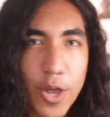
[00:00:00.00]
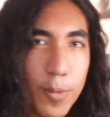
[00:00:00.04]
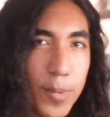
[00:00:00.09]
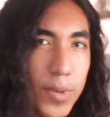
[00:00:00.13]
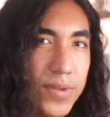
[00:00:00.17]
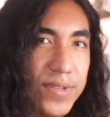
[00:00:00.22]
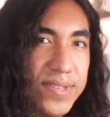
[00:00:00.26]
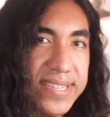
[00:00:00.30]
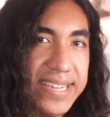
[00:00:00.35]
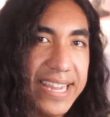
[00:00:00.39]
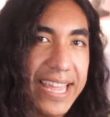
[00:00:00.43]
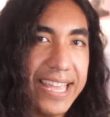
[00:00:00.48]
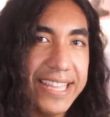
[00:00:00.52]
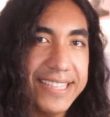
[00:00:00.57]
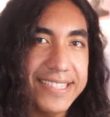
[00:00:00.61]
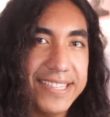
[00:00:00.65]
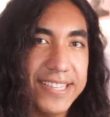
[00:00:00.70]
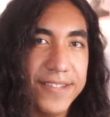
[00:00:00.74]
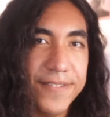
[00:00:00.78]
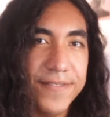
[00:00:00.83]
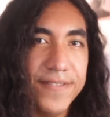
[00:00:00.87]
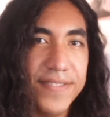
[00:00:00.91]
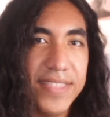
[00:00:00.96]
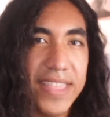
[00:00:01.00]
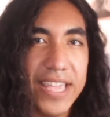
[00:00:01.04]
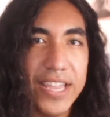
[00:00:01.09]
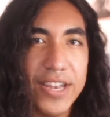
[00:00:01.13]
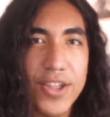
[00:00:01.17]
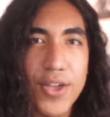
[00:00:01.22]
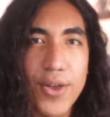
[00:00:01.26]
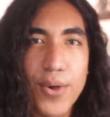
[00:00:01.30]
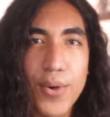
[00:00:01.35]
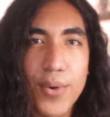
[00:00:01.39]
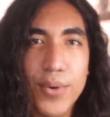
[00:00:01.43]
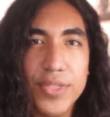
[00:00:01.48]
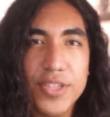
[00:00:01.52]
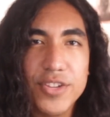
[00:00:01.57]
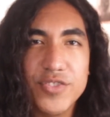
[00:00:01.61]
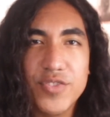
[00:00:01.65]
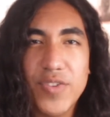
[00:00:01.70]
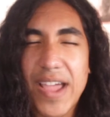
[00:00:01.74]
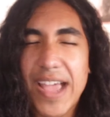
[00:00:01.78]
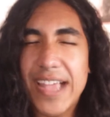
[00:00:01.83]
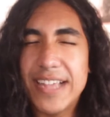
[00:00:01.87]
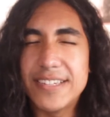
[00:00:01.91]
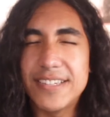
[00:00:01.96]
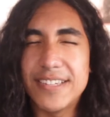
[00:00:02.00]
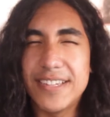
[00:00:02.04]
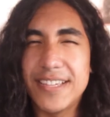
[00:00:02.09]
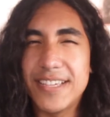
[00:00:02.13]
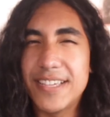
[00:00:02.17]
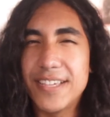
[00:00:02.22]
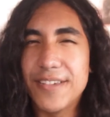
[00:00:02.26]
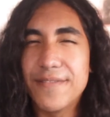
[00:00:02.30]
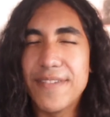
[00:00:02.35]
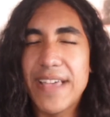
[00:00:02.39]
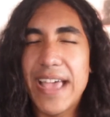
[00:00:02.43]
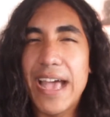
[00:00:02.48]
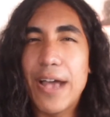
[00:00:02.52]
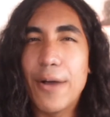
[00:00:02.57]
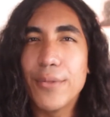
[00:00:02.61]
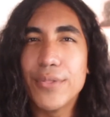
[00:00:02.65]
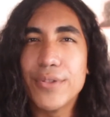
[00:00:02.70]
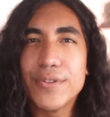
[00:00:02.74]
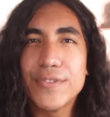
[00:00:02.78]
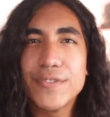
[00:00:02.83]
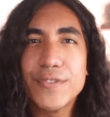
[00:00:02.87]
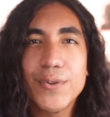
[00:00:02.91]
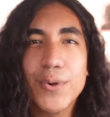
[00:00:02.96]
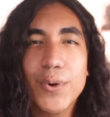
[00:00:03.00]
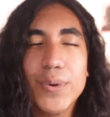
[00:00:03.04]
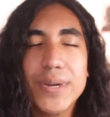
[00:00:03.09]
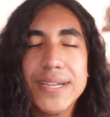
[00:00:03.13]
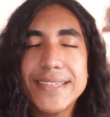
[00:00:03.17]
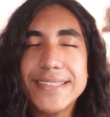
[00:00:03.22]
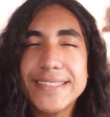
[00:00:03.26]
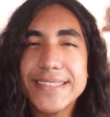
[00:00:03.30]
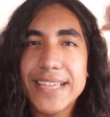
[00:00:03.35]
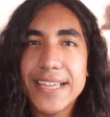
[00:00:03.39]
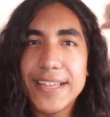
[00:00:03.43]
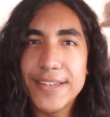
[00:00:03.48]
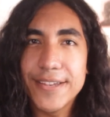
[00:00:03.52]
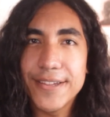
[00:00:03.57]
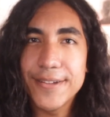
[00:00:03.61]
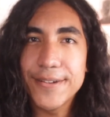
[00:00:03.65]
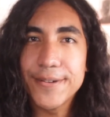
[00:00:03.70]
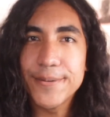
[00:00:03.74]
almost as if they know the tragedy of how their stories ended.